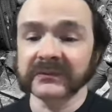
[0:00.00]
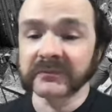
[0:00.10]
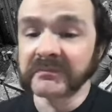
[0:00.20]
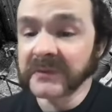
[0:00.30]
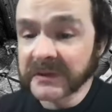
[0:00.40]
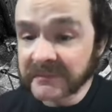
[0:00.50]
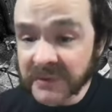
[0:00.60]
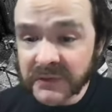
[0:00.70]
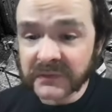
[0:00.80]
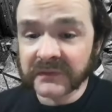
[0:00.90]

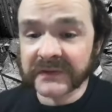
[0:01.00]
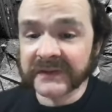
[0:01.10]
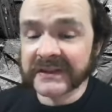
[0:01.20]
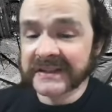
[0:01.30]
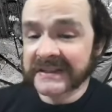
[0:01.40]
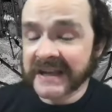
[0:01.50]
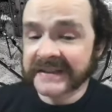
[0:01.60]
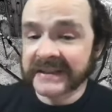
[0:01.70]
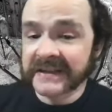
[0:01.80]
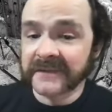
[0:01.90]
removed the
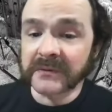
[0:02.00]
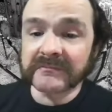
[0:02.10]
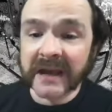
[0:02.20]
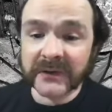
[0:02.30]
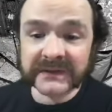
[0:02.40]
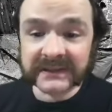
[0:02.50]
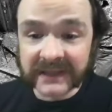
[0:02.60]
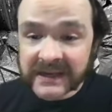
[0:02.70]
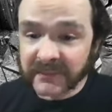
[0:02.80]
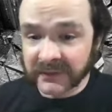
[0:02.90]
necessity for mouse
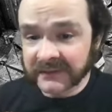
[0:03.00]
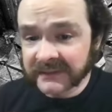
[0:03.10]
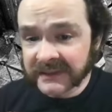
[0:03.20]
labor.